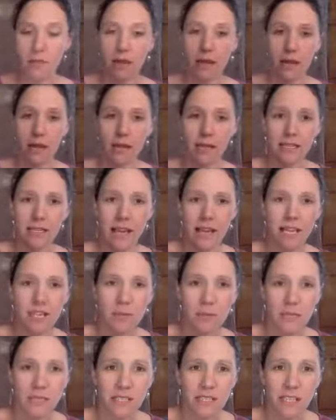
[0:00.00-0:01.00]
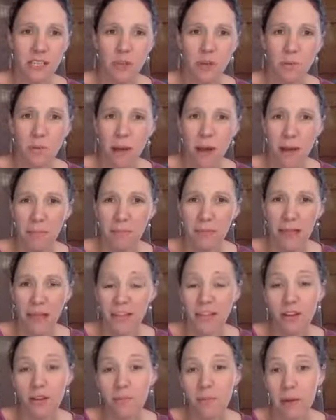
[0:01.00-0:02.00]
attachments. So you pop that.
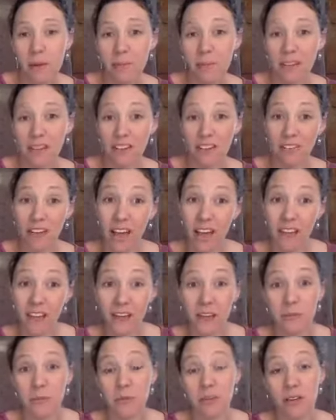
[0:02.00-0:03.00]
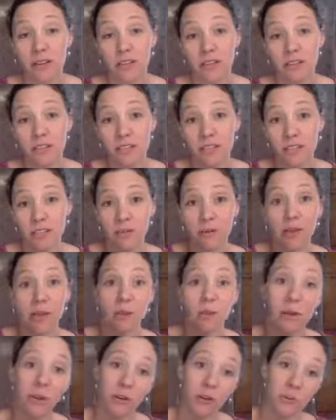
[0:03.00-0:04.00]
You can pop that in your Valor. You can put it in your stress away. You can
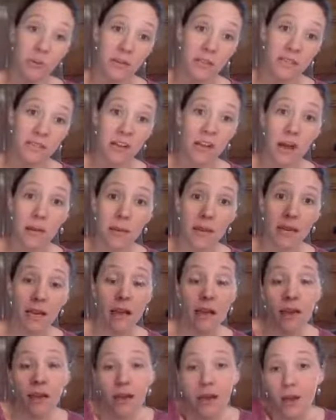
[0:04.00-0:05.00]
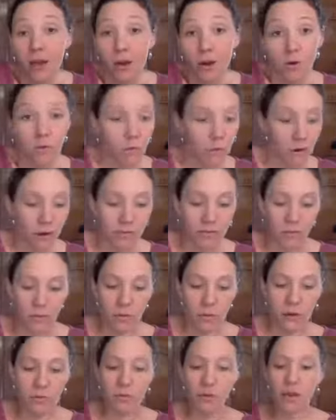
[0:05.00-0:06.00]
put it in your Peace and Calming, wherever you
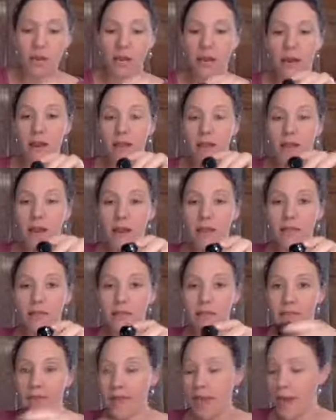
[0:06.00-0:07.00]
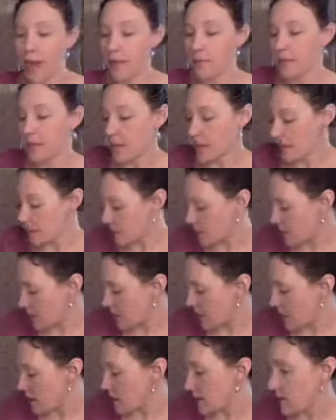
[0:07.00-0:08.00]
want to put it. And then the cap that goes with
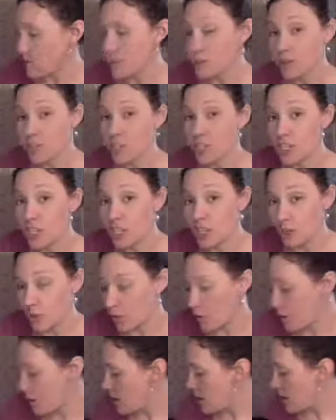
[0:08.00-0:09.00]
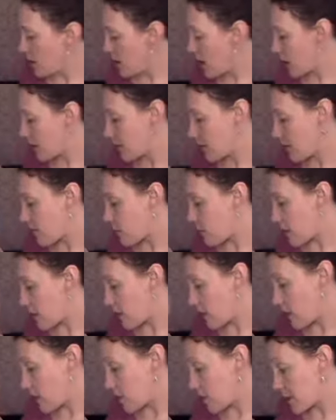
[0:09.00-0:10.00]
it comes with 2. I only have 1
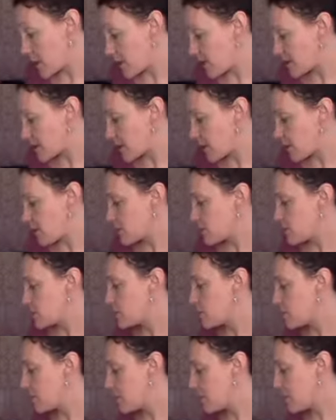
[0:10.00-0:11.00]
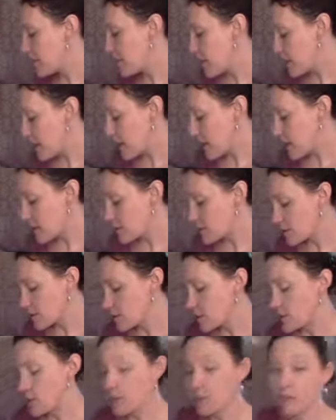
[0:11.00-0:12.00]
here, but it does come with 2. It comes with
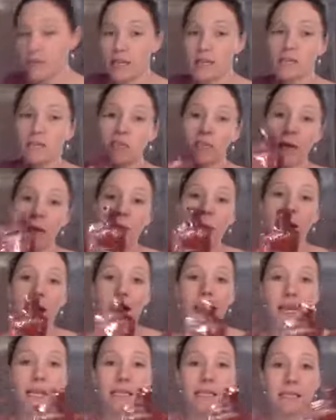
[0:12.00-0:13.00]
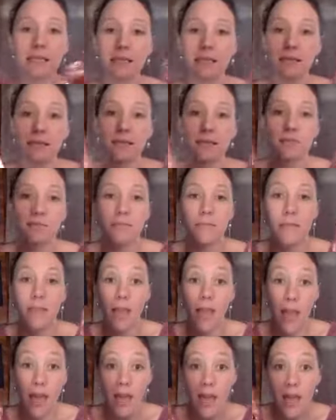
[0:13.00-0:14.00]
2 Ningxia Red packets.
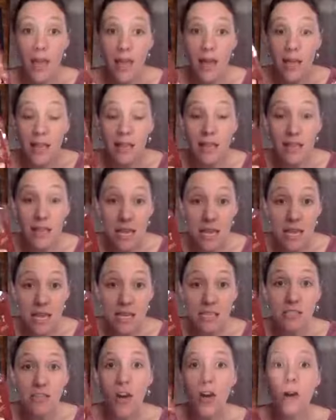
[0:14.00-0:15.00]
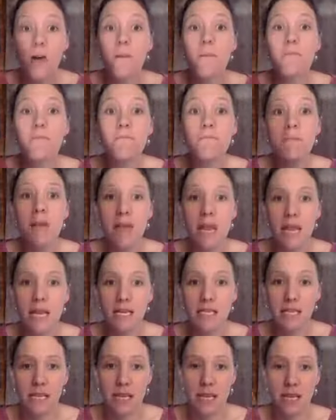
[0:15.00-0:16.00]
Okay. These are
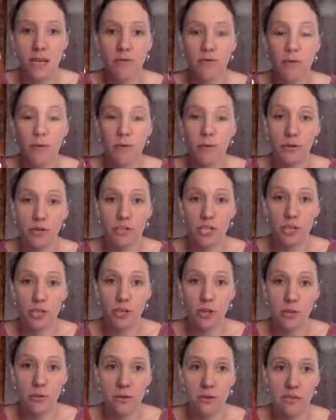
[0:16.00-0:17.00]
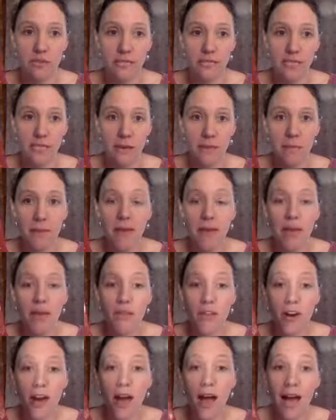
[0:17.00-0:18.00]
amazing for boosting your immune system.
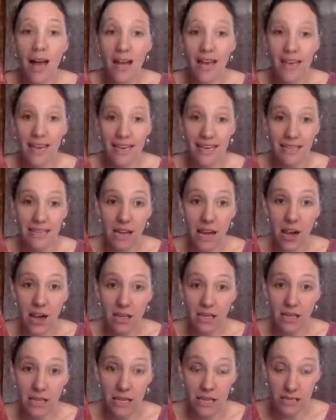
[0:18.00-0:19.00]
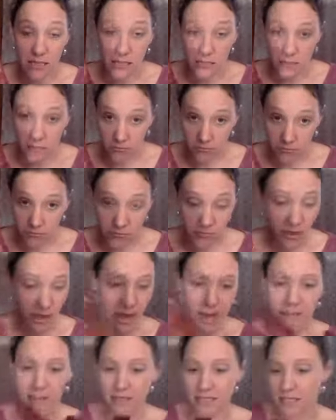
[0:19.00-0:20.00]
They're high in antioxidants.
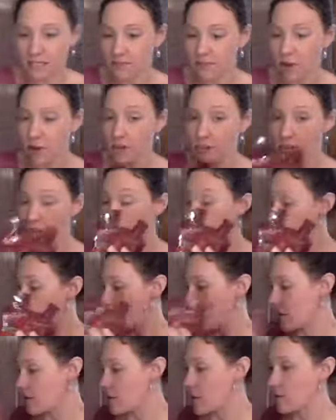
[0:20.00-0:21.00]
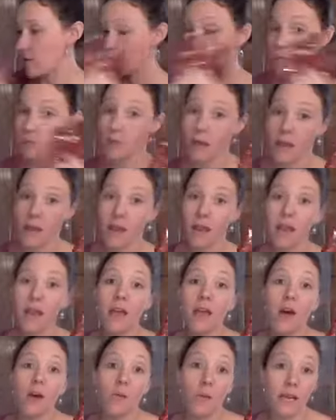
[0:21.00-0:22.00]
Okay, that's as far as I'll go with those. But
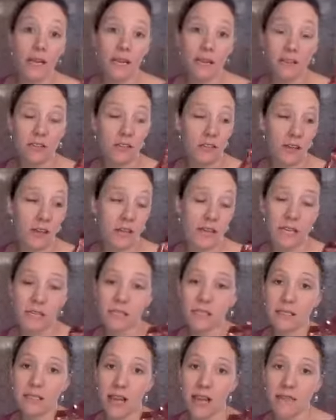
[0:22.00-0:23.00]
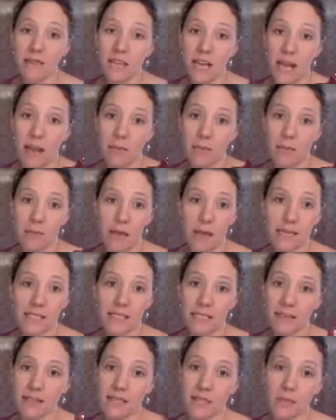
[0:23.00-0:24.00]
we drink this every day. I
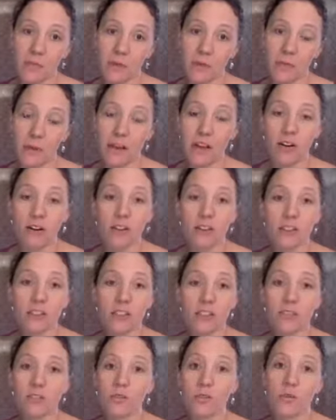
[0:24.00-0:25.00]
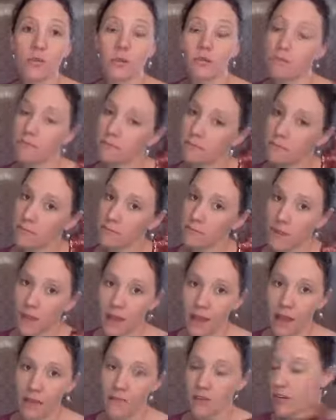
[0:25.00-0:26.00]
send this with my girls to school
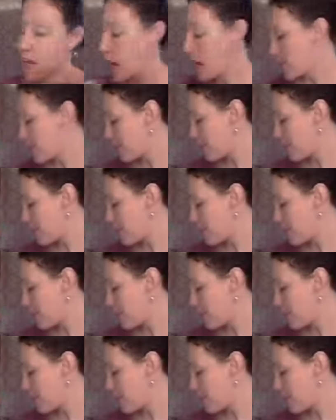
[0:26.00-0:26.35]
every day.